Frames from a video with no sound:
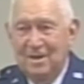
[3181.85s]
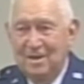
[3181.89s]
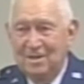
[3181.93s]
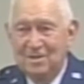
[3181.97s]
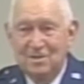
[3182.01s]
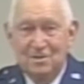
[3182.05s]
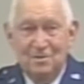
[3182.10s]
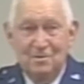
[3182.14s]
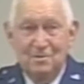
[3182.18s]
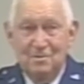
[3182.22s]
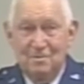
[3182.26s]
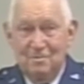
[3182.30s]

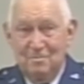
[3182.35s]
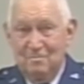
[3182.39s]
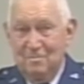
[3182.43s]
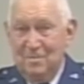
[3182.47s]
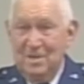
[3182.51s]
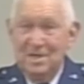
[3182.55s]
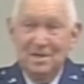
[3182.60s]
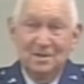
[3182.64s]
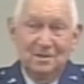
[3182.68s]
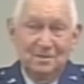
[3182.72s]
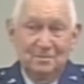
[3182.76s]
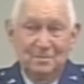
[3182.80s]
It's
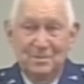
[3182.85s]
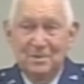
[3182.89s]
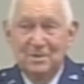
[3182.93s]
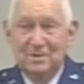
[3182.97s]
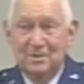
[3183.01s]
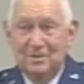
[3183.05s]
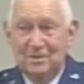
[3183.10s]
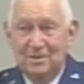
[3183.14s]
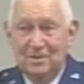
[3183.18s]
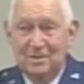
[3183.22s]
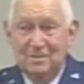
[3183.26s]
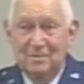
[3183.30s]
mailed the
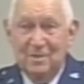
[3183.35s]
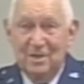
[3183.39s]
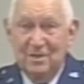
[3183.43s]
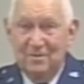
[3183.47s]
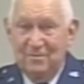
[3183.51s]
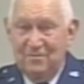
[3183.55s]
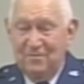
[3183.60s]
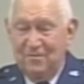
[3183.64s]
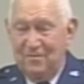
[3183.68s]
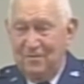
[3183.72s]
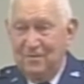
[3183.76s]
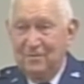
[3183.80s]
book to him. They're
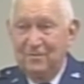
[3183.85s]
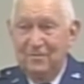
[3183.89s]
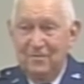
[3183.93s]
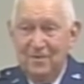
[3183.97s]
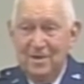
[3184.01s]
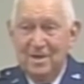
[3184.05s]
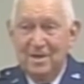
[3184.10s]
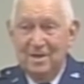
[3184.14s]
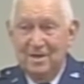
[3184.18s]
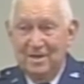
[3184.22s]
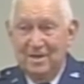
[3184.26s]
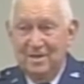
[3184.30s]
a
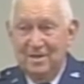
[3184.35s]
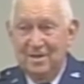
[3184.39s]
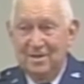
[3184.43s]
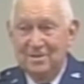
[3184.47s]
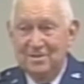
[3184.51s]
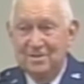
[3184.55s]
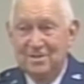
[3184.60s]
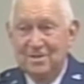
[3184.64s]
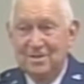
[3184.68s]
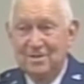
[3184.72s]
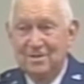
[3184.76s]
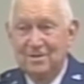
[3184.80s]
friend of
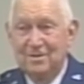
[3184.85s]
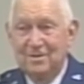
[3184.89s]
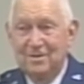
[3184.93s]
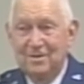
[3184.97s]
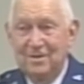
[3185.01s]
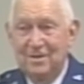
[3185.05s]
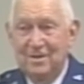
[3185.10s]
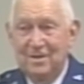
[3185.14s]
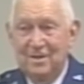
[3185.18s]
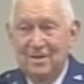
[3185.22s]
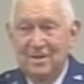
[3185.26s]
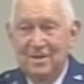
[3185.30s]
his, you know.
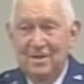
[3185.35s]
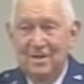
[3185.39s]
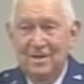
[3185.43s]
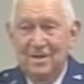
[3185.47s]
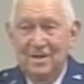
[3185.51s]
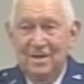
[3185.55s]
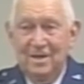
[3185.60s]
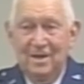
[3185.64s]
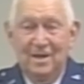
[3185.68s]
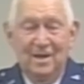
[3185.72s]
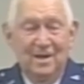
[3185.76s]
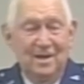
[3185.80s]

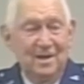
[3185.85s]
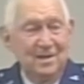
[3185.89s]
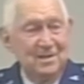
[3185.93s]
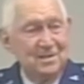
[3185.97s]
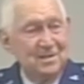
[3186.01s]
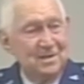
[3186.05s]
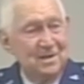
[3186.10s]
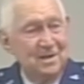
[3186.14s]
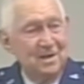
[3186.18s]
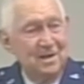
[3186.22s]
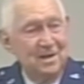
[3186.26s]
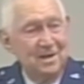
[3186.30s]
And he
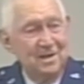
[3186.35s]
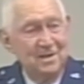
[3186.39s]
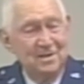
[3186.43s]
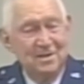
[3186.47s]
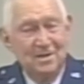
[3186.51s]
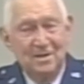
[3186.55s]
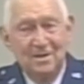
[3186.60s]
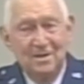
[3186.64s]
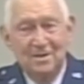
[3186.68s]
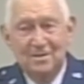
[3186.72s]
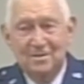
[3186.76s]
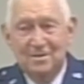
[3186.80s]
said he
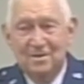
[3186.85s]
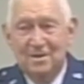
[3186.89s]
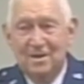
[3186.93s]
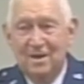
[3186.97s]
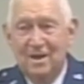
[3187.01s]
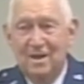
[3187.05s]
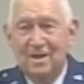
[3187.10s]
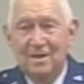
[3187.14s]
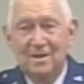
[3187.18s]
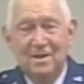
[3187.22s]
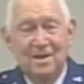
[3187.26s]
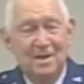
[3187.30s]
just
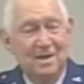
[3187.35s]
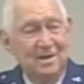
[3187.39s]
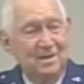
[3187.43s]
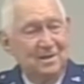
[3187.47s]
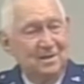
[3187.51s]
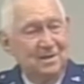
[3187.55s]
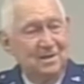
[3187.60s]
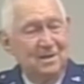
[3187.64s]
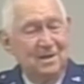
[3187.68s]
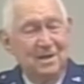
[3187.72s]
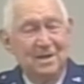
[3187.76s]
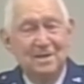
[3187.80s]
he
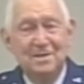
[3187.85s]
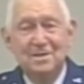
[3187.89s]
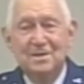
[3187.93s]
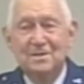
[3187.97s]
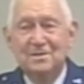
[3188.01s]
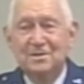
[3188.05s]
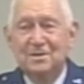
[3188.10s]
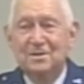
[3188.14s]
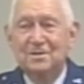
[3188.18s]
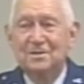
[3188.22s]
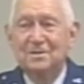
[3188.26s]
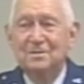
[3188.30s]
he
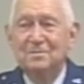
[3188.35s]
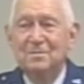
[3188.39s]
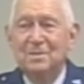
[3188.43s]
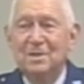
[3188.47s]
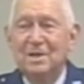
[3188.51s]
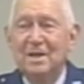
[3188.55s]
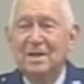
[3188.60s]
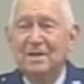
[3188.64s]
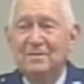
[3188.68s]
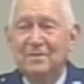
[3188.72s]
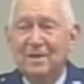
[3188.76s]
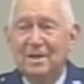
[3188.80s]
just couldn't
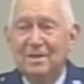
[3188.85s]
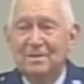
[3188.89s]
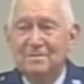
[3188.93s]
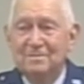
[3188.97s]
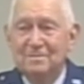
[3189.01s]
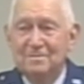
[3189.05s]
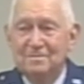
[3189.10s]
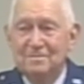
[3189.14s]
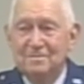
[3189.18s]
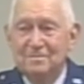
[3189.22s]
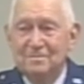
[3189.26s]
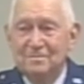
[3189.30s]
believe it.
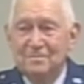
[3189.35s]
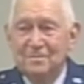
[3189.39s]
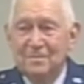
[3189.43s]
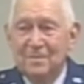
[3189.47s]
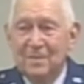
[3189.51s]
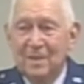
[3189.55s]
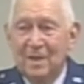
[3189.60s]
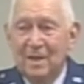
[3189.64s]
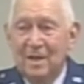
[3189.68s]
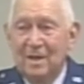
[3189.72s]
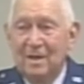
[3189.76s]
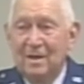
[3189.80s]

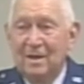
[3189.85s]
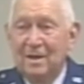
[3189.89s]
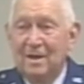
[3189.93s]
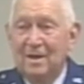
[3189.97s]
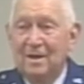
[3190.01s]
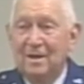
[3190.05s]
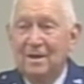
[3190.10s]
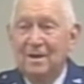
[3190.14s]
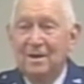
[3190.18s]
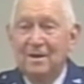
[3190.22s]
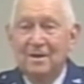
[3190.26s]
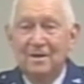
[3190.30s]

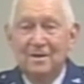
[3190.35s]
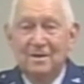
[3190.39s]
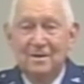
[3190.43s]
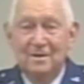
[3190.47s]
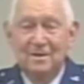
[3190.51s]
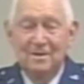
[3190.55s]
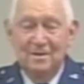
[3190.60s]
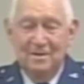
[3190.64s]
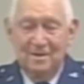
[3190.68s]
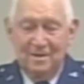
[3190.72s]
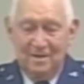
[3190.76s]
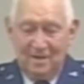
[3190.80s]
And
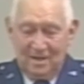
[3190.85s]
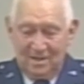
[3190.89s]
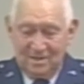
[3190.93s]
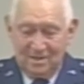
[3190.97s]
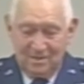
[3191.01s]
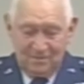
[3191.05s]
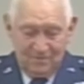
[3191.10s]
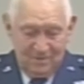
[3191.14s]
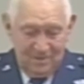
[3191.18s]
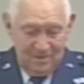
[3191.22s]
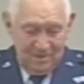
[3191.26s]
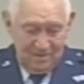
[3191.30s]
uh, I
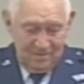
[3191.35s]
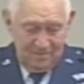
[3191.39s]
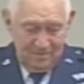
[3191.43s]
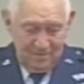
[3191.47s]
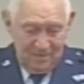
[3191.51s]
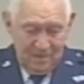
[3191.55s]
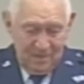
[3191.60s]
said, well,